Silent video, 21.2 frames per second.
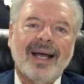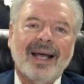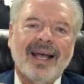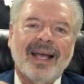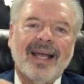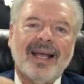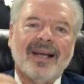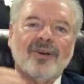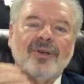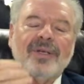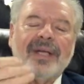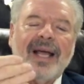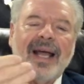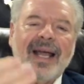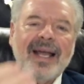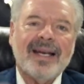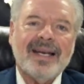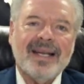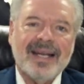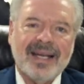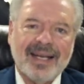
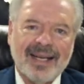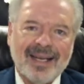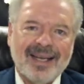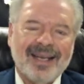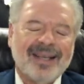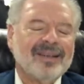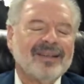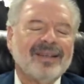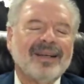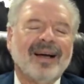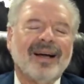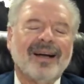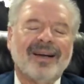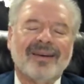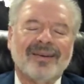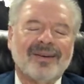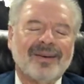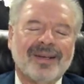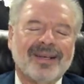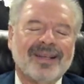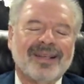entertaining
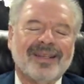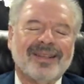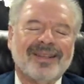or